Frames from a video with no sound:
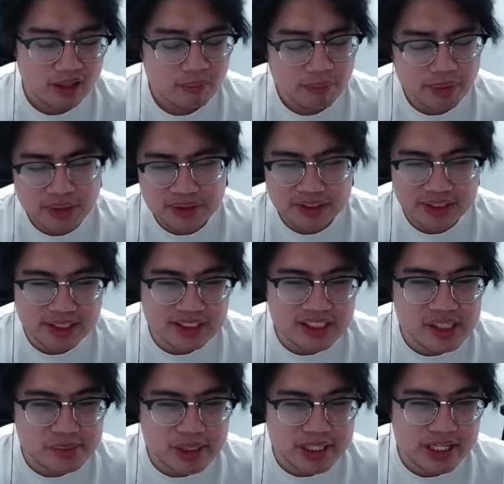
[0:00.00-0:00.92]
but could
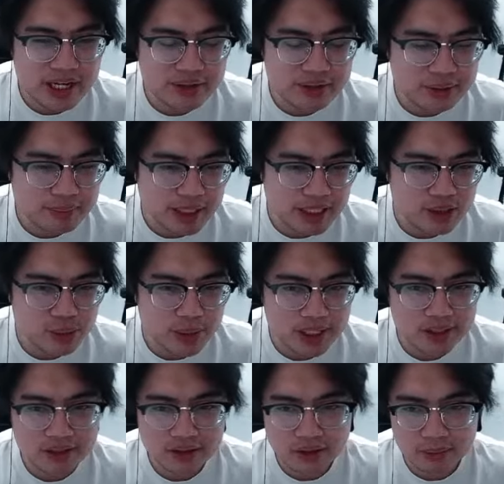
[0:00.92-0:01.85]
easily be countered by a
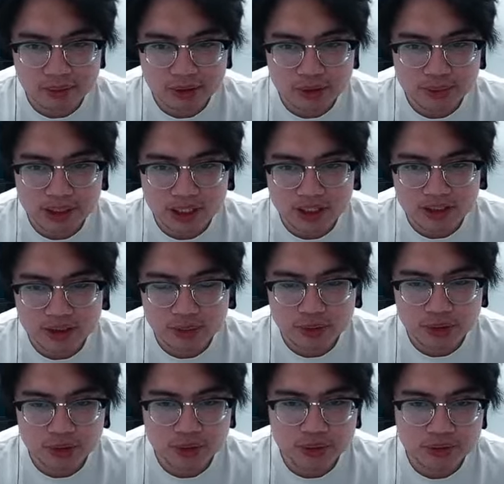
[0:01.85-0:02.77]
Twilight Armor, to be honest with
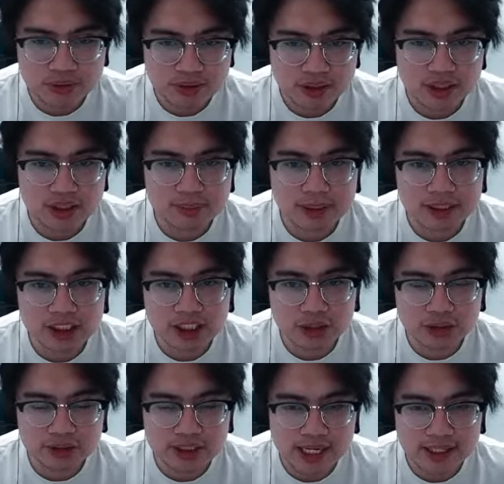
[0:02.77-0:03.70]
you, especially
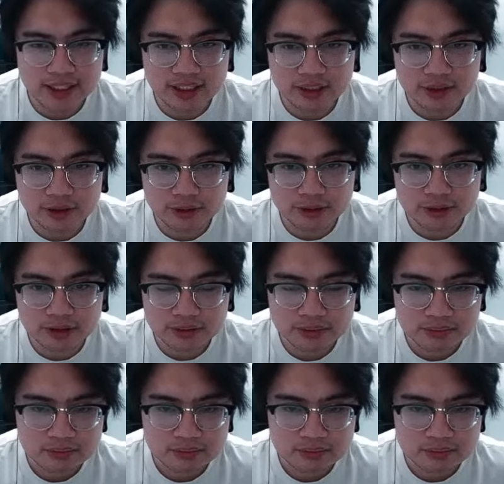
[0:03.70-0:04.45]
on tanky heroes.